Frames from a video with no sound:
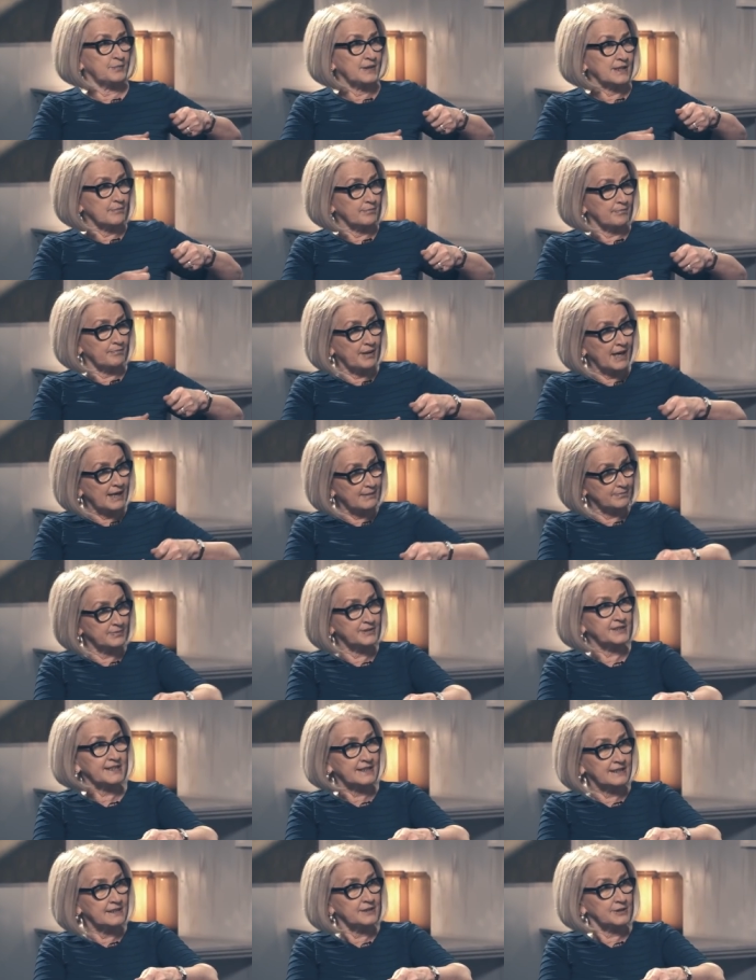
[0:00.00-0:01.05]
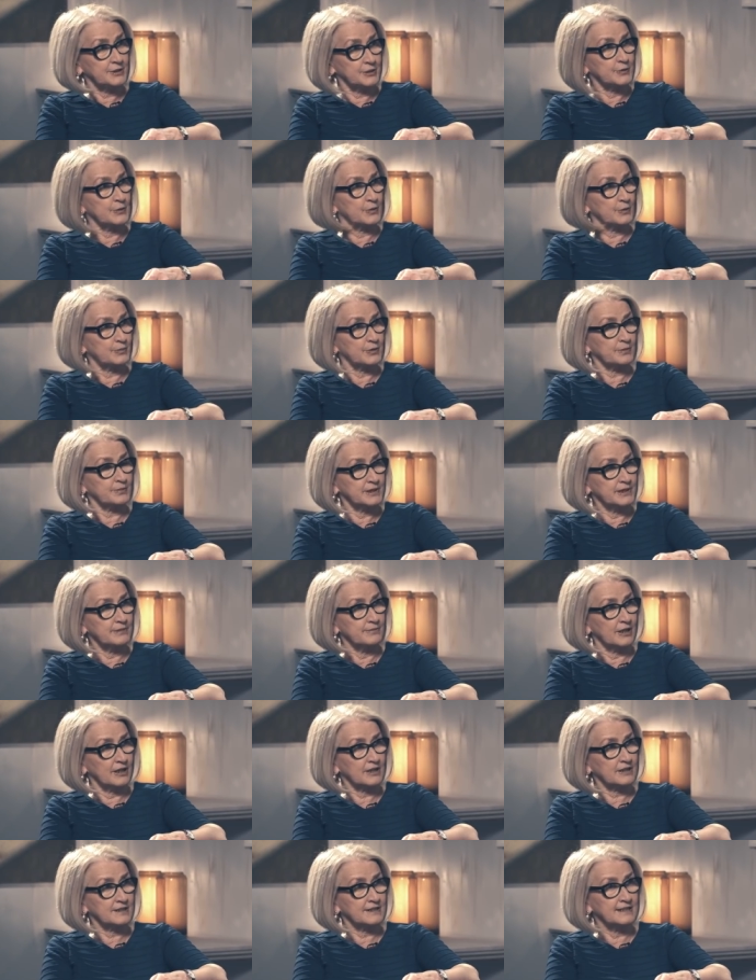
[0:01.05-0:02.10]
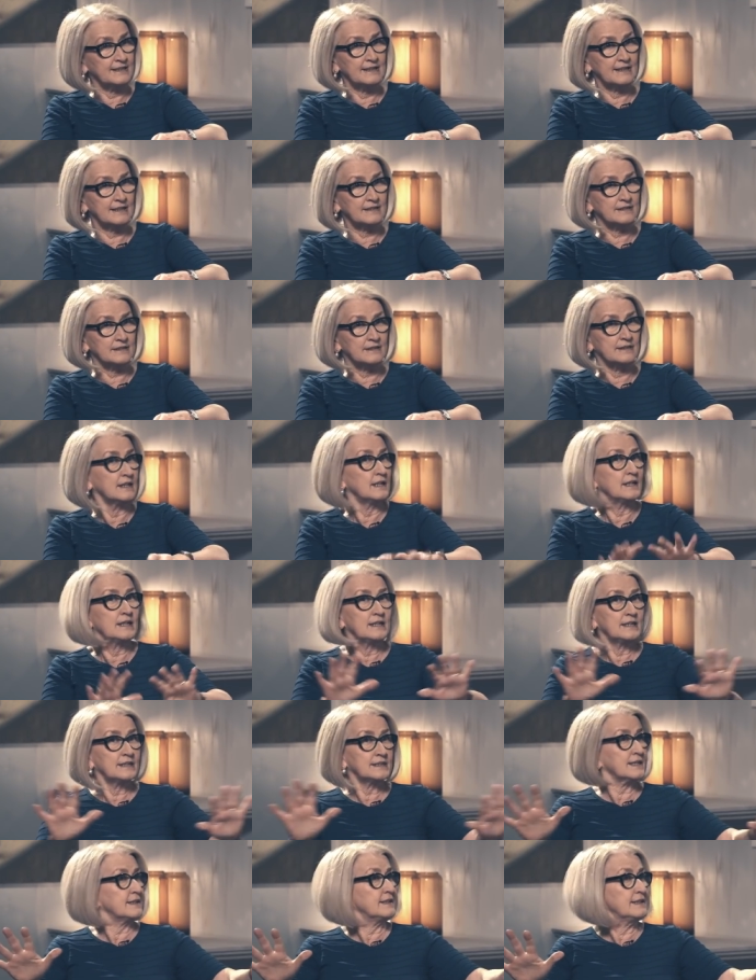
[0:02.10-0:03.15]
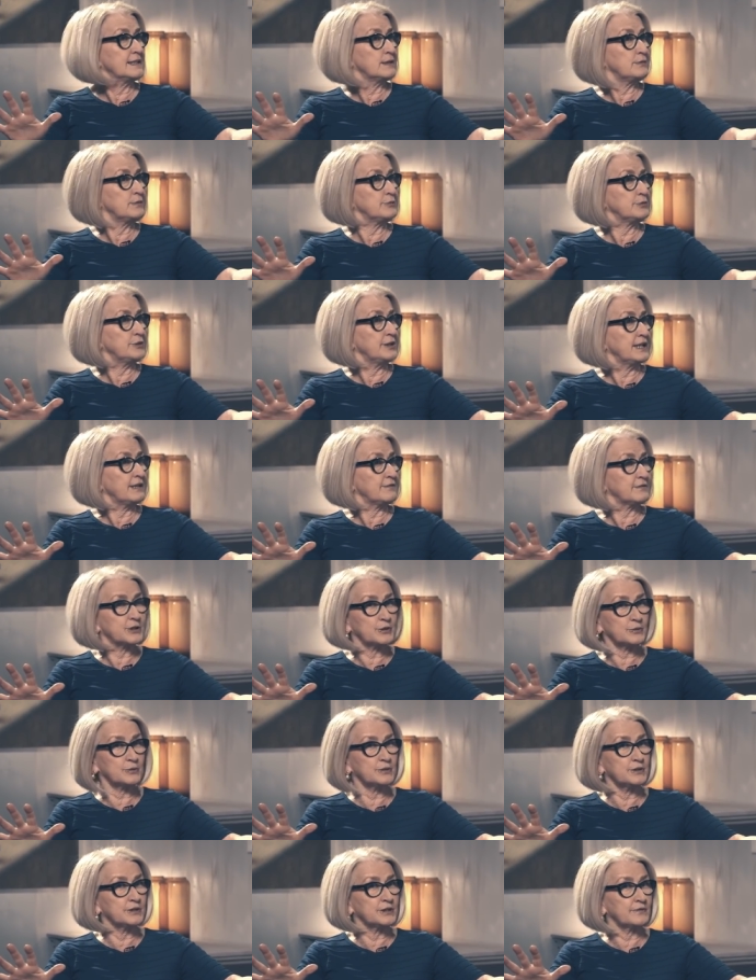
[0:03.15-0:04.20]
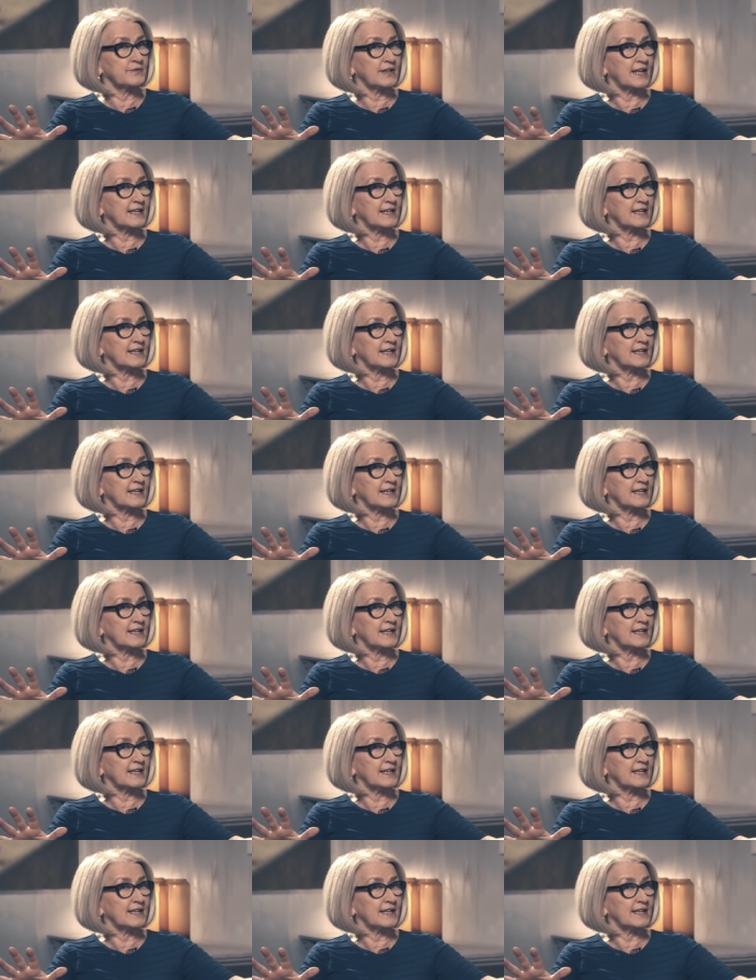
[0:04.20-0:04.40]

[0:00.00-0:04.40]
being pumped into the property market in London, suddenly we wouldn't have a shortage of